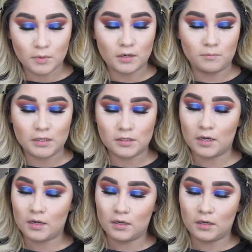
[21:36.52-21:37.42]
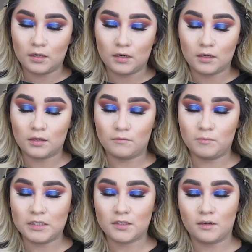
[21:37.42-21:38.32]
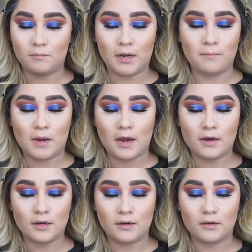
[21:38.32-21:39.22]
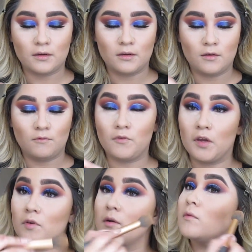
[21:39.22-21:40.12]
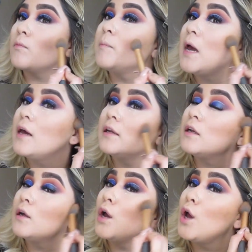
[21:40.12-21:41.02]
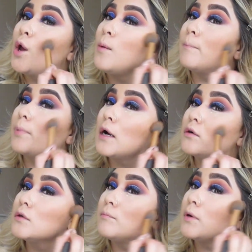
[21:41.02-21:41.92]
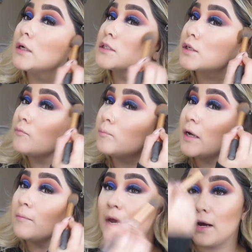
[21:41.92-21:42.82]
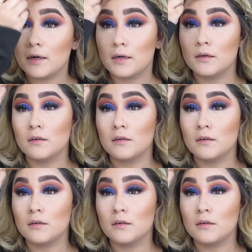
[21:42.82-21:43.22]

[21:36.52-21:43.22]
gonna be taking Give Me Sun by MAC, Favorite Matte Bronzer by MAC.